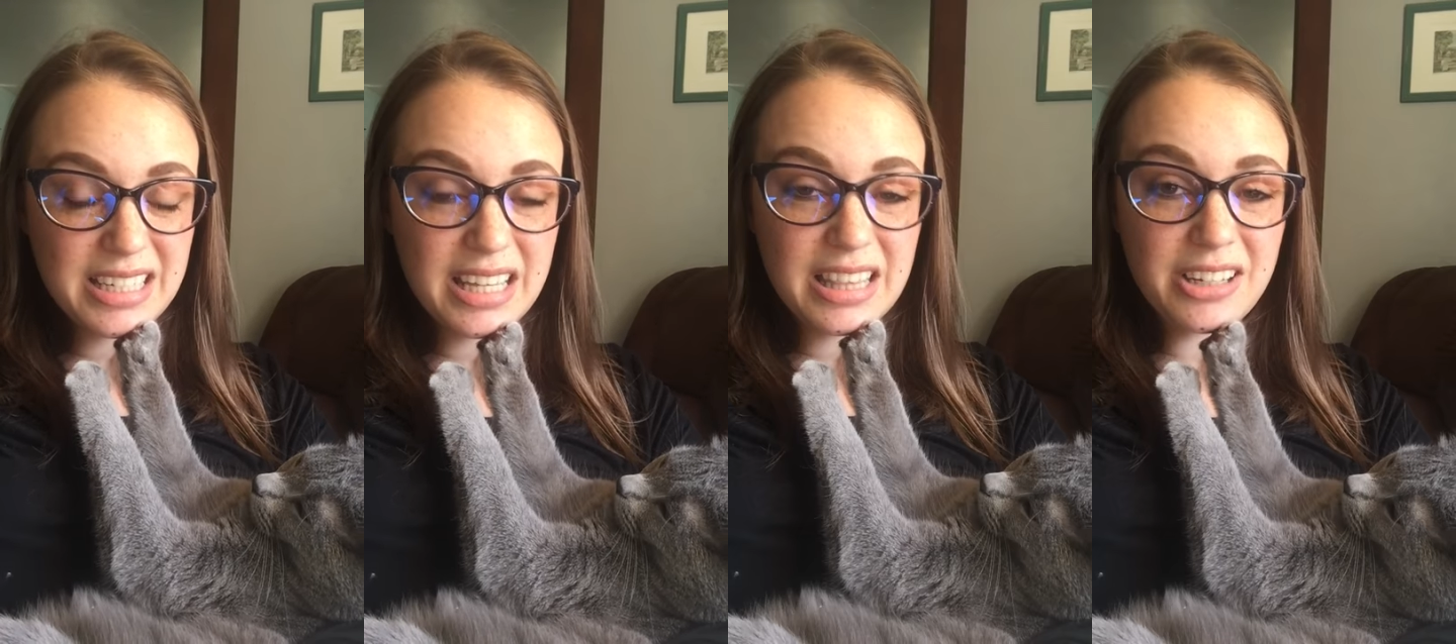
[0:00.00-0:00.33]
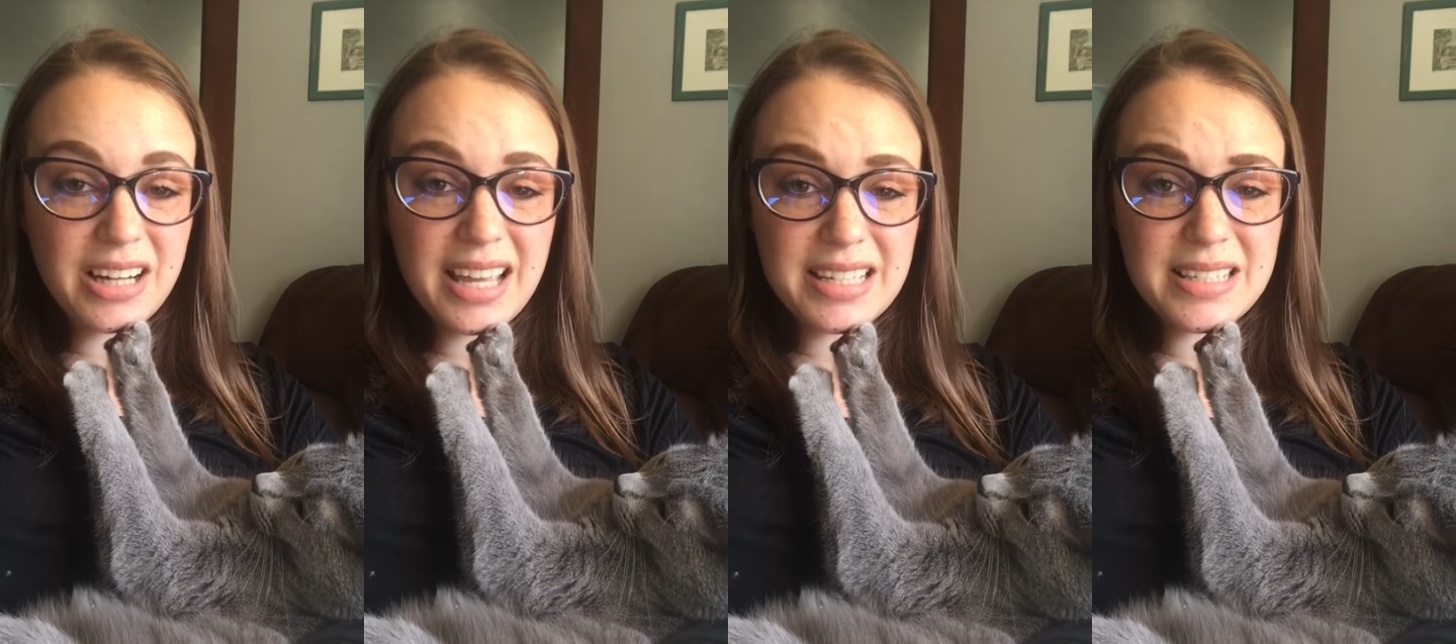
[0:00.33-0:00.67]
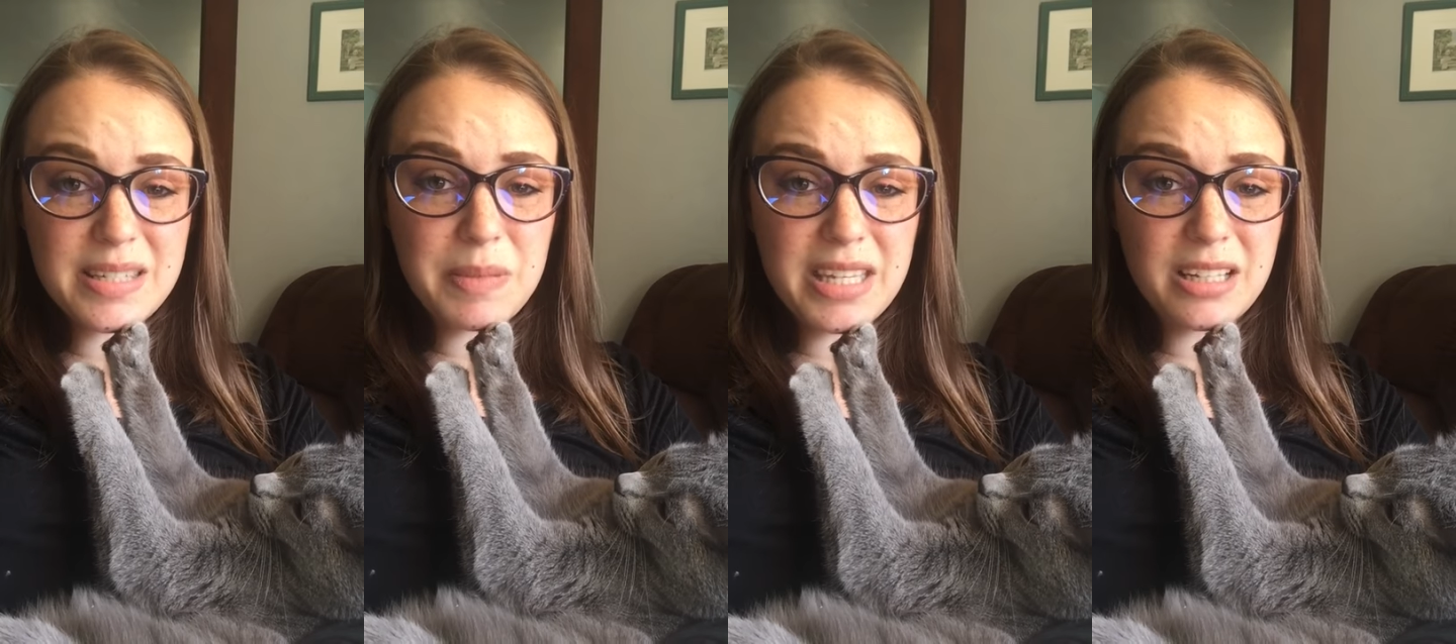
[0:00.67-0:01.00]
and their
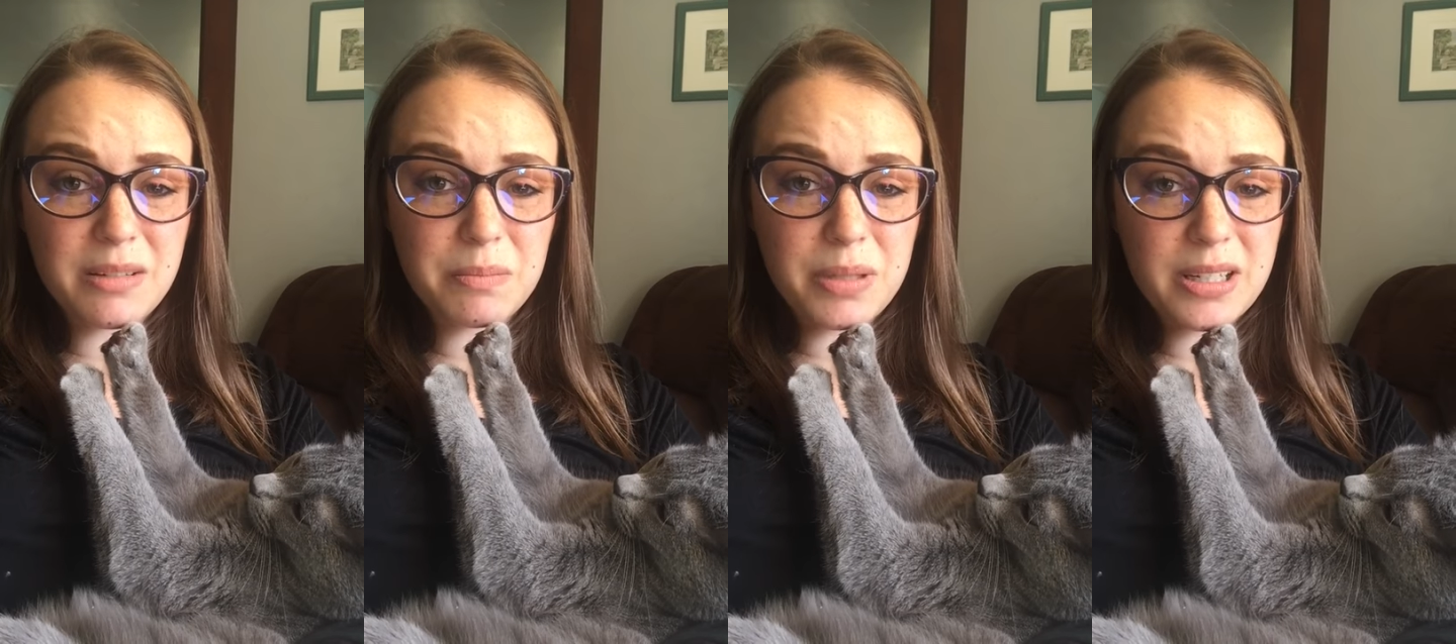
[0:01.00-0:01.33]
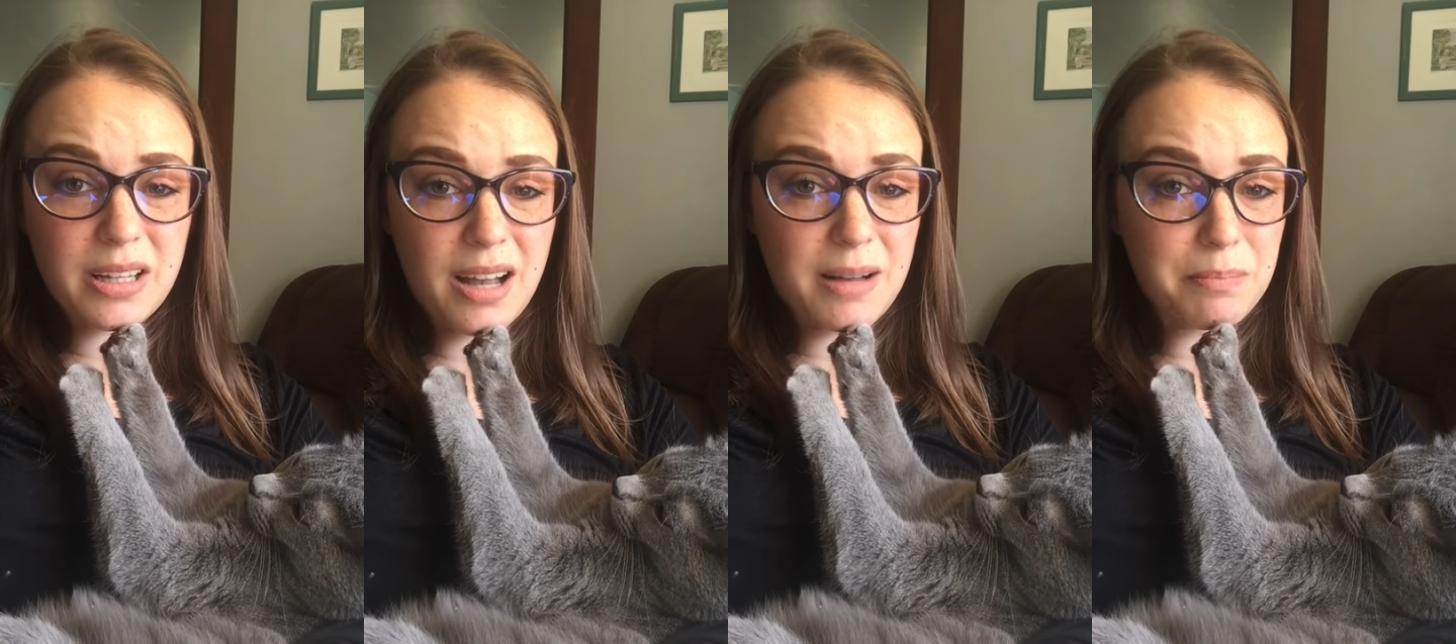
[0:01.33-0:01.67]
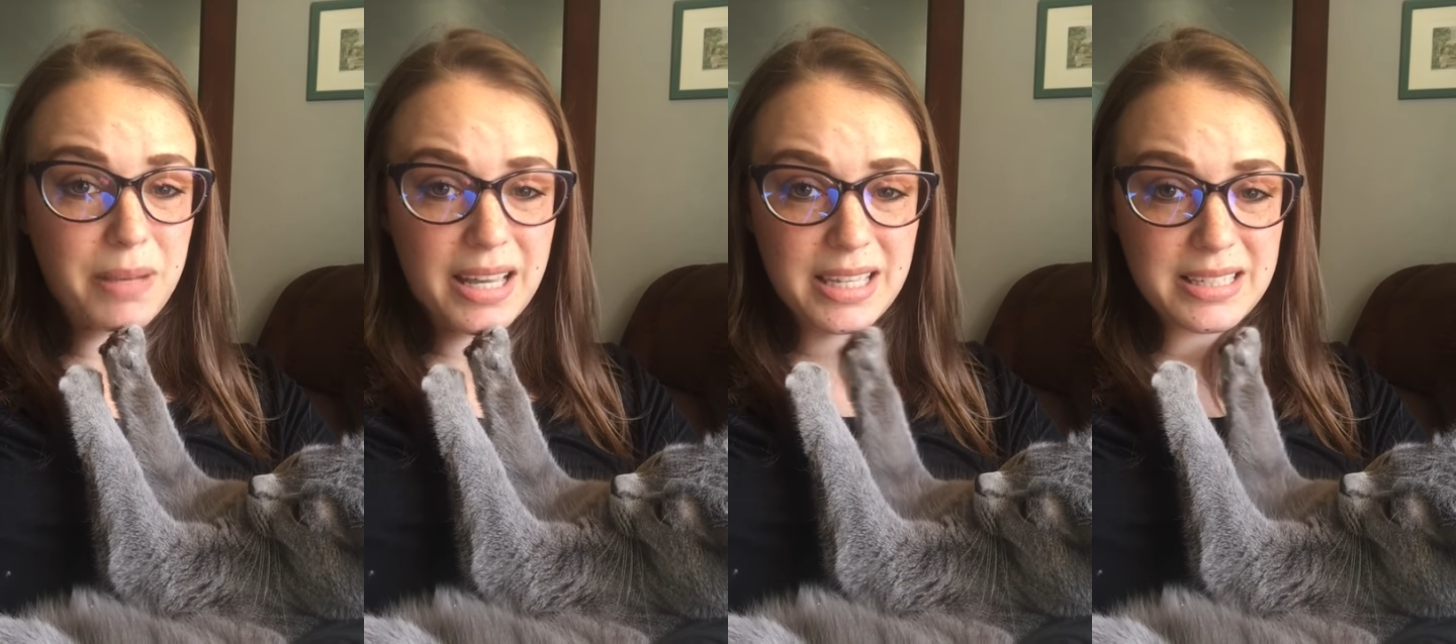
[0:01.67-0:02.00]
heads being put on
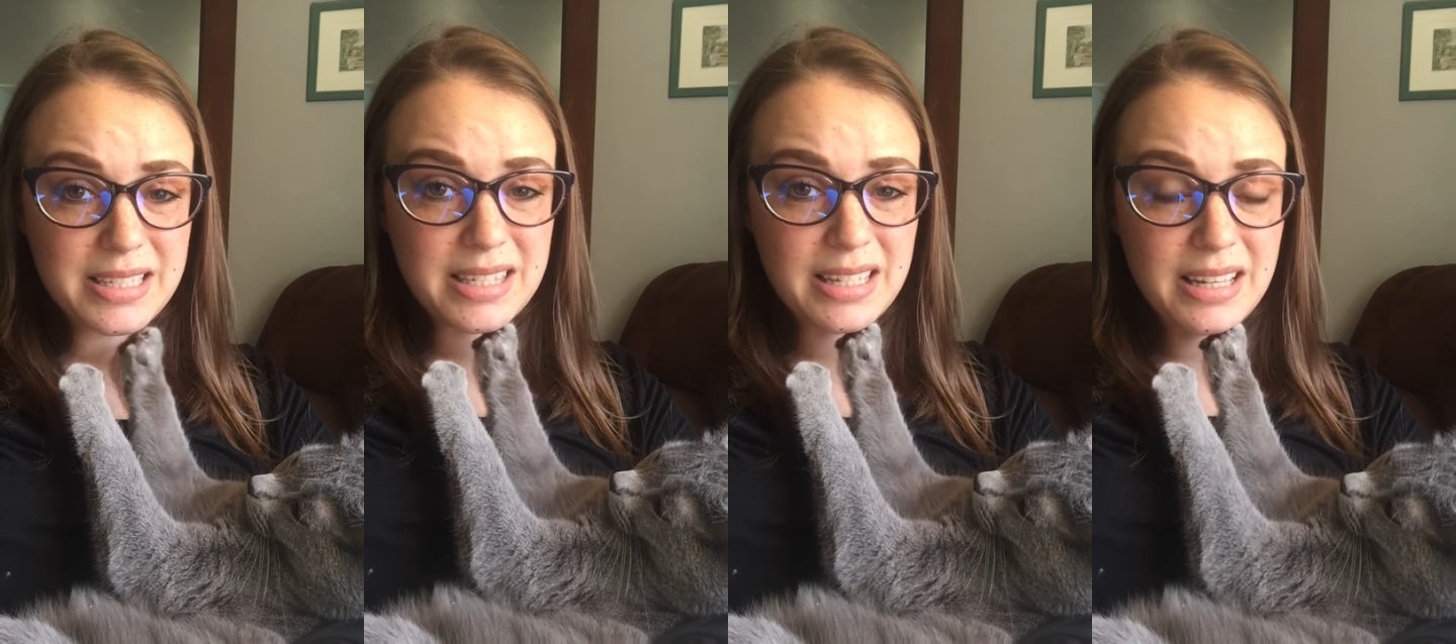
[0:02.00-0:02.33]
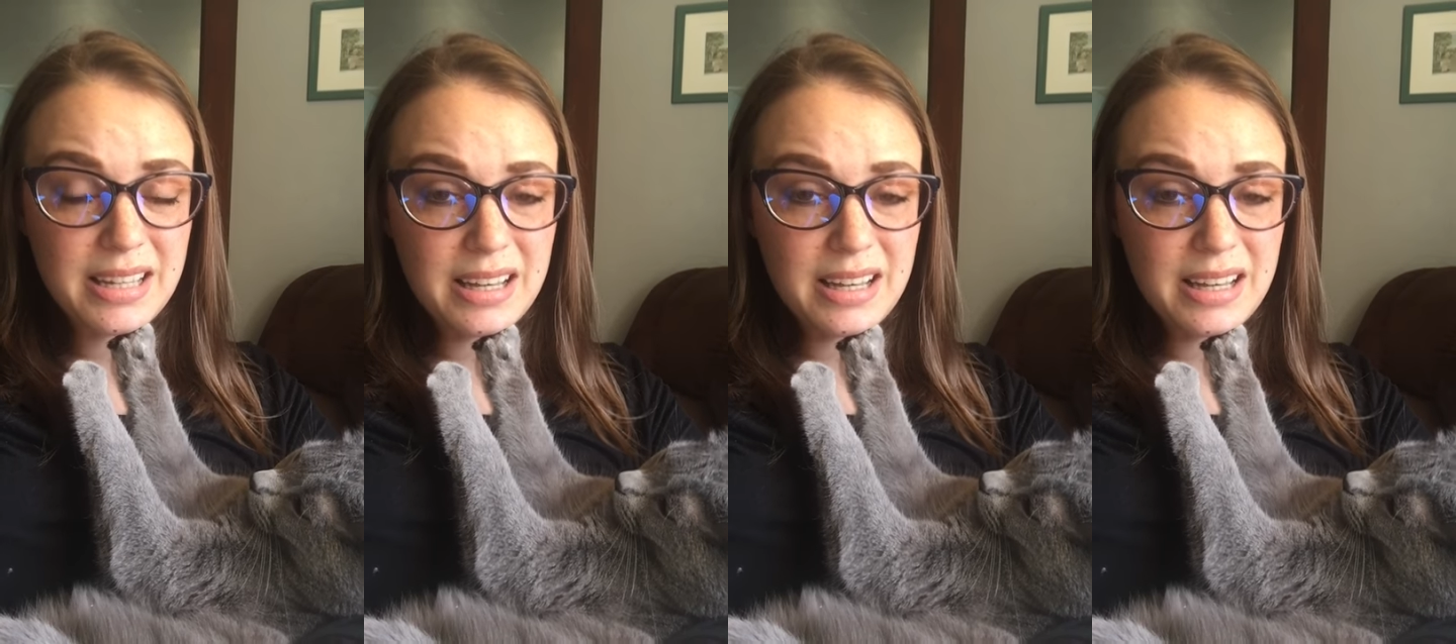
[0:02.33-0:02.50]
pikes